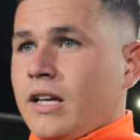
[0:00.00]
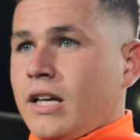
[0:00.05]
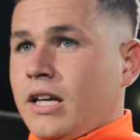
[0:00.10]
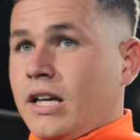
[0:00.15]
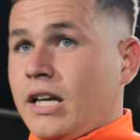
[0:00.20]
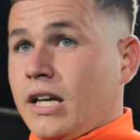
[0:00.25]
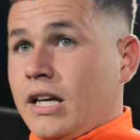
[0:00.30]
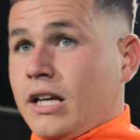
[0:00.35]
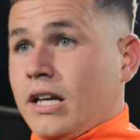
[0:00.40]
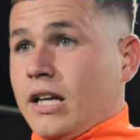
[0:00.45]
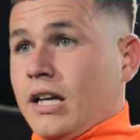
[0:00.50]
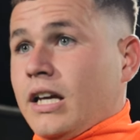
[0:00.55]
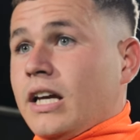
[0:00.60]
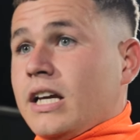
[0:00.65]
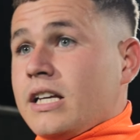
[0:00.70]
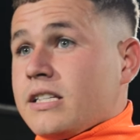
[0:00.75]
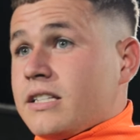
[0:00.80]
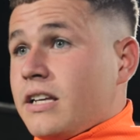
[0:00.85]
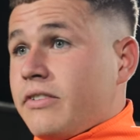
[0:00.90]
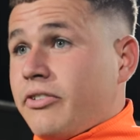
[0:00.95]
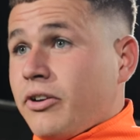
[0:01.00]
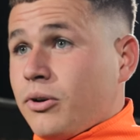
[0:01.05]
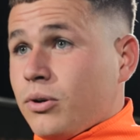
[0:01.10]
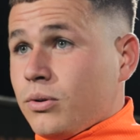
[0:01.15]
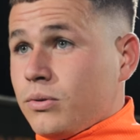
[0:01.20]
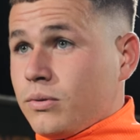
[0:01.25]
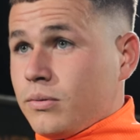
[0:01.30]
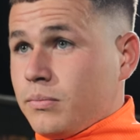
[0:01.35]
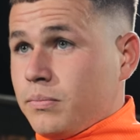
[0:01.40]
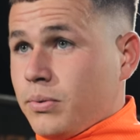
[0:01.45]
It is
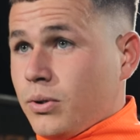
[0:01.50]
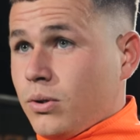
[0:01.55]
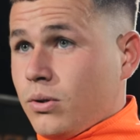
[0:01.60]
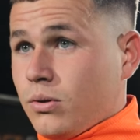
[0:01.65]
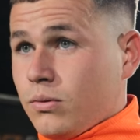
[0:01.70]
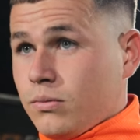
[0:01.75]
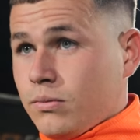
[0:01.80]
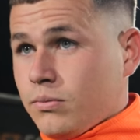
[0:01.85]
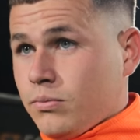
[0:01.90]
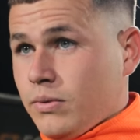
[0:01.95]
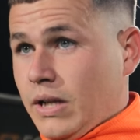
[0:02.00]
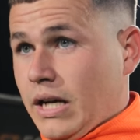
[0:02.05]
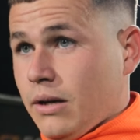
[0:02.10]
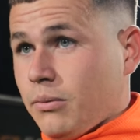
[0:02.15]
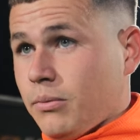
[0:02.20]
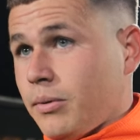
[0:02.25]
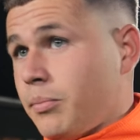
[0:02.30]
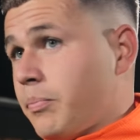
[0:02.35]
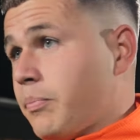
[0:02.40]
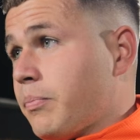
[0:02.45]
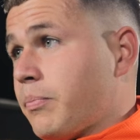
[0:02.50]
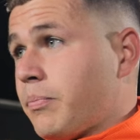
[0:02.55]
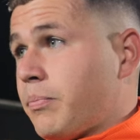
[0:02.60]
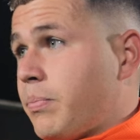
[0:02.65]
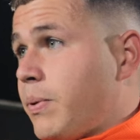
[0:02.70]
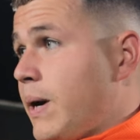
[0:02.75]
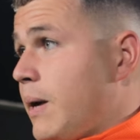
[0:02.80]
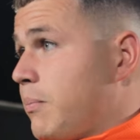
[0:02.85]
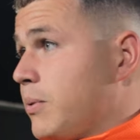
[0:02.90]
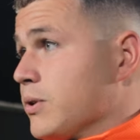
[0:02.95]
difficult, but like, we
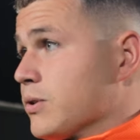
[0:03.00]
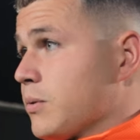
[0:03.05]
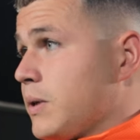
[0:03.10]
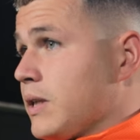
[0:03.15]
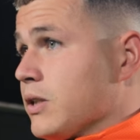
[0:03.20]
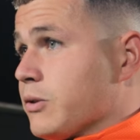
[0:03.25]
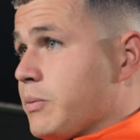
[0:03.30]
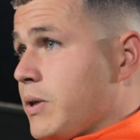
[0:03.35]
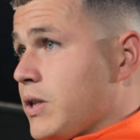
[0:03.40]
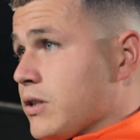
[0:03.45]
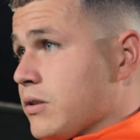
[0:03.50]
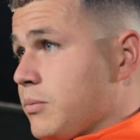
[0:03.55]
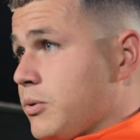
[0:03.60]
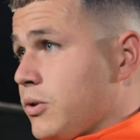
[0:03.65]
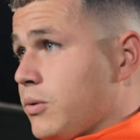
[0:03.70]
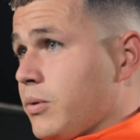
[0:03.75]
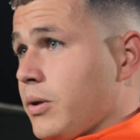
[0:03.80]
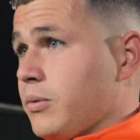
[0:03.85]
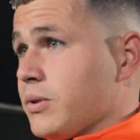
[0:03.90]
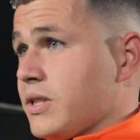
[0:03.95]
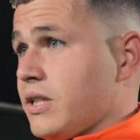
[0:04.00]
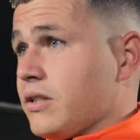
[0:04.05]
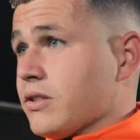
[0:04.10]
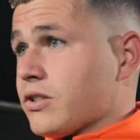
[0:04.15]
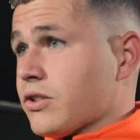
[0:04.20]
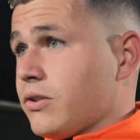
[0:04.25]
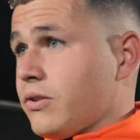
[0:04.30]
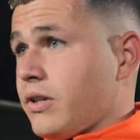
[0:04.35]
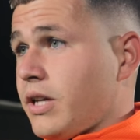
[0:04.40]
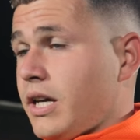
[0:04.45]
prep as well as possible. We was in
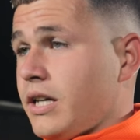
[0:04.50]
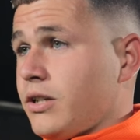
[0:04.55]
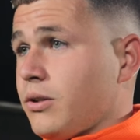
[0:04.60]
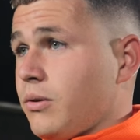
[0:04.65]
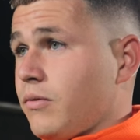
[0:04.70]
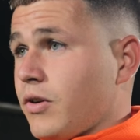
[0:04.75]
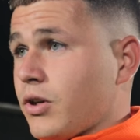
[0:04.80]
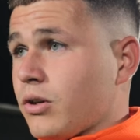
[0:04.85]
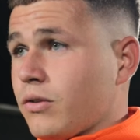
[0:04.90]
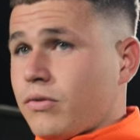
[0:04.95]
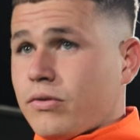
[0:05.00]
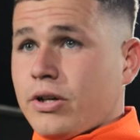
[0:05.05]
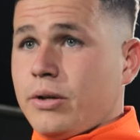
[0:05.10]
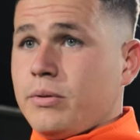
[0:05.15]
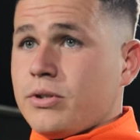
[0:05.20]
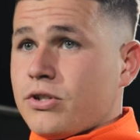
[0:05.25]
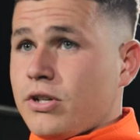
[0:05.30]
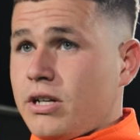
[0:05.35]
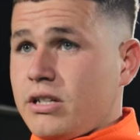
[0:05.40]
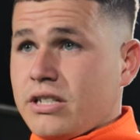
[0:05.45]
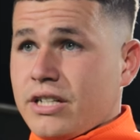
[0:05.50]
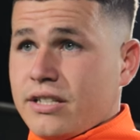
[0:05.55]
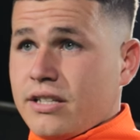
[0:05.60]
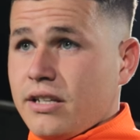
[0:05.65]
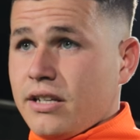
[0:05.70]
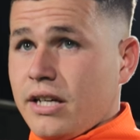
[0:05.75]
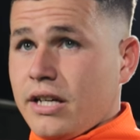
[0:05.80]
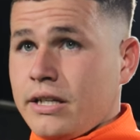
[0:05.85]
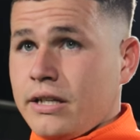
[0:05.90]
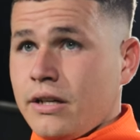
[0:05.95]
Sunday doing recovery, we trained
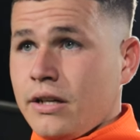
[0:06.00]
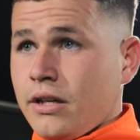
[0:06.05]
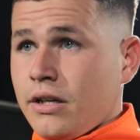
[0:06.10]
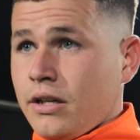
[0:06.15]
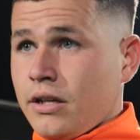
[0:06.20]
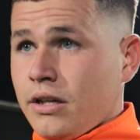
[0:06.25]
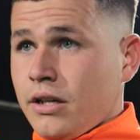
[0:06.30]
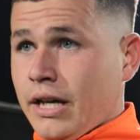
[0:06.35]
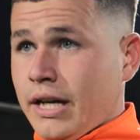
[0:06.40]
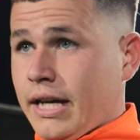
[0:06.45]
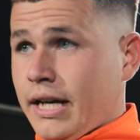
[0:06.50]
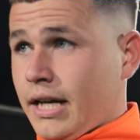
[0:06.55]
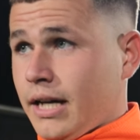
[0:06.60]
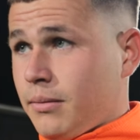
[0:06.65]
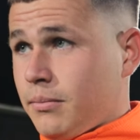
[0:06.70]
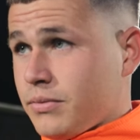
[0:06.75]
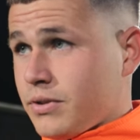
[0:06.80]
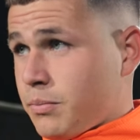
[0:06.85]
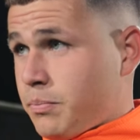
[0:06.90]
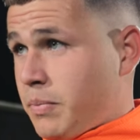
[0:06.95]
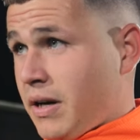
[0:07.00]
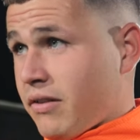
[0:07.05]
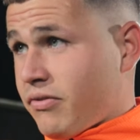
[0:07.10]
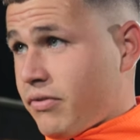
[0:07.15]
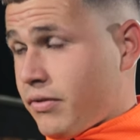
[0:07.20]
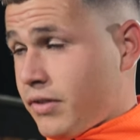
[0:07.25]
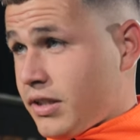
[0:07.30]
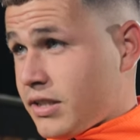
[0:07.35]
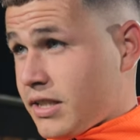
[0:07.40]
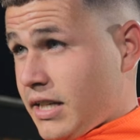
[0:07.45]
yesterday to prep
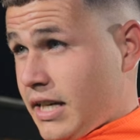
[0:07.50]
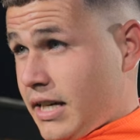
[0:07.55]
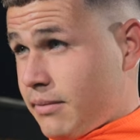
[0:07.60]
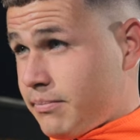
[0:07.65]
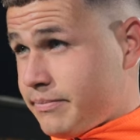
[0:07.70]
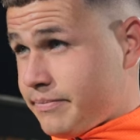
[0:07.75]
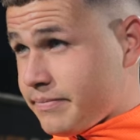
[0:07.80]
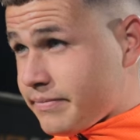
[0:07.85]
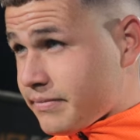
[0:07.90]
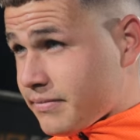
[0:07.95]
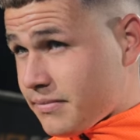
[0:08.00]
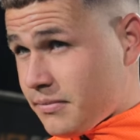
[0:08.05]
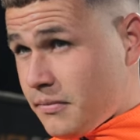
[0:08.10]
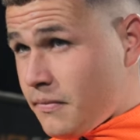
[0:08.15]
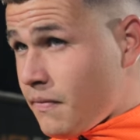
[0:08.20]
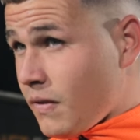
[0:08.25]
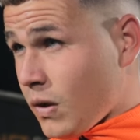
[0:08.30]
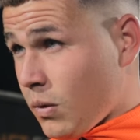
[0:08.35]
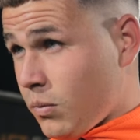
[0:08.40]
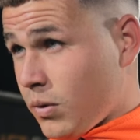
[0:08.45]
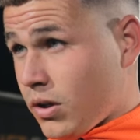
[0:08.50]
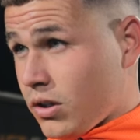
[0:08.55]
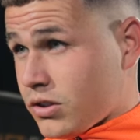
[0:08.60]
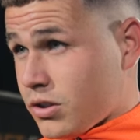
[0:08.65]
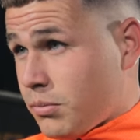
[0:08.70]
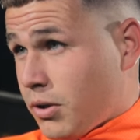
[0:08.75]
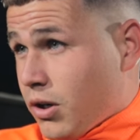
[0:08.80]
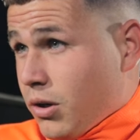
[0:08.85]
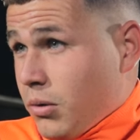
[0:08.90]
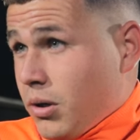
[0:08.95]
for this game. We've got
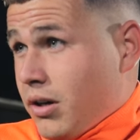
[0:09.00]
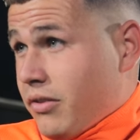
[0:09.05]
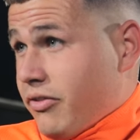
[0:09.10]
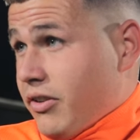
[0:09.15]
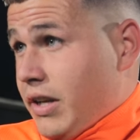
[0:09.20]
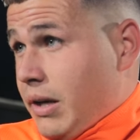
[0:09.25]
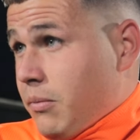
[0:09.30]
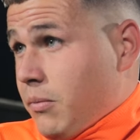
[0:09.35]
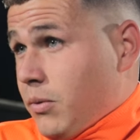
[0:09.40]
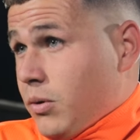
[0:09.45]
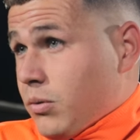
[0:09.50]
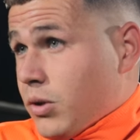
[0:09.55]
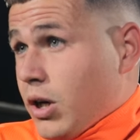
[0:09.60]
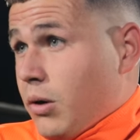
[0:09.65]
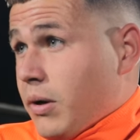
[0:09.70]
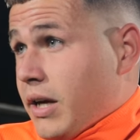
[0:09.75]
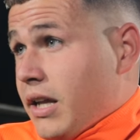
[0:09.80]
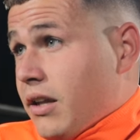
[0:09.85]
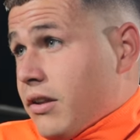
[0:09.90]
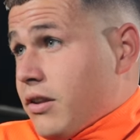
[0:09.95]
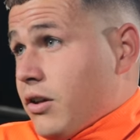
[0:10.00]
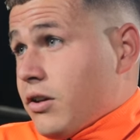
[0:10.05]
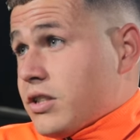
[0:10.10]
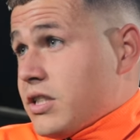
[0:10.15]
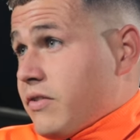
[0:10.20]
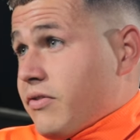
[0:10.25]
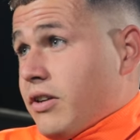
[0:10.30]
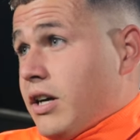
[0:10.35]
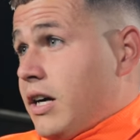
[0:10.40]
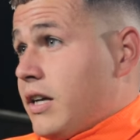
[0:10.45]
tomorrow off, and then we'll go again
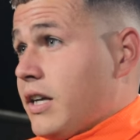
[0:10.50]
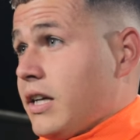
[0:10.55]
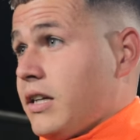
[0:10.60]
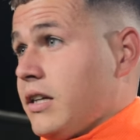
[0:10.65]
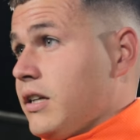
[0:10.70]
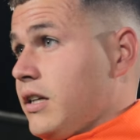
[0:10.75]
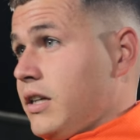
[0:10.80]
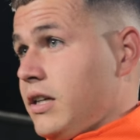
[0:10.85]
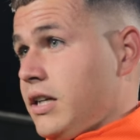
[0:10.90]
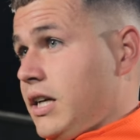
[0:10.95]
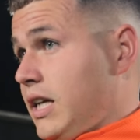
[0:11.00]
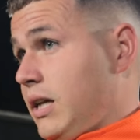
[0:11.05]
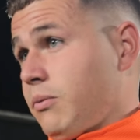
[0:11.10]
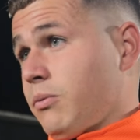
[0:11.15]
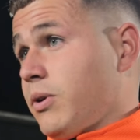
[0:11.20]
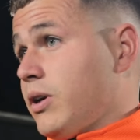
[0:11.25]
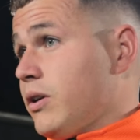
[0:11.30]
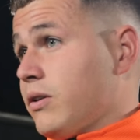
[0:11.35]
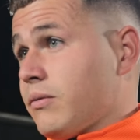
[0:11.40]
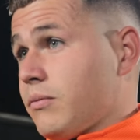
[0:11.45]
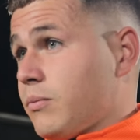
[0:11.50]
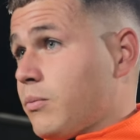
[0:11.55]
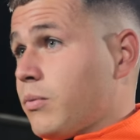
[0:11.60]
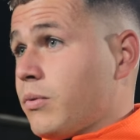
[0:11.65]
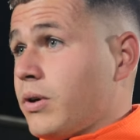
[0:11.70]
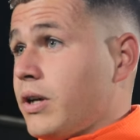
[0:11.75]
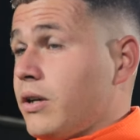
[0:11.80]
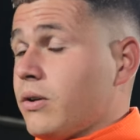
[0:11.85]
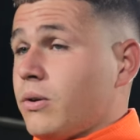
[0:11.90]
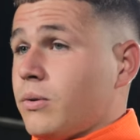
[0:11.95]
Thursday, Friday, and then
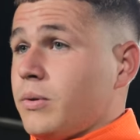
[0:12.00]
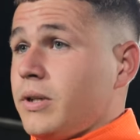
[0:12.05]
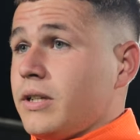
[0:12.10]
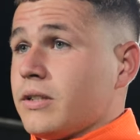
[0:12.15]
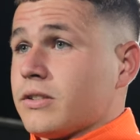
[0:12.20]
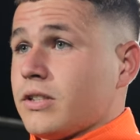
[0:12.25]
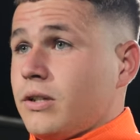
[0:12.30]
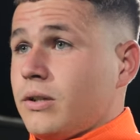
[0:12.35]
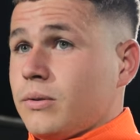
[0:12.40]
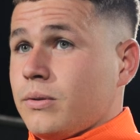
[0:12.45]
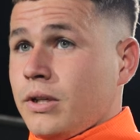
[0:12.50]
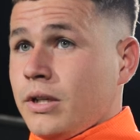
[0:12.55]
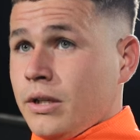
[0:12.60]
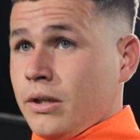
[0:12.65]
we're in all week. So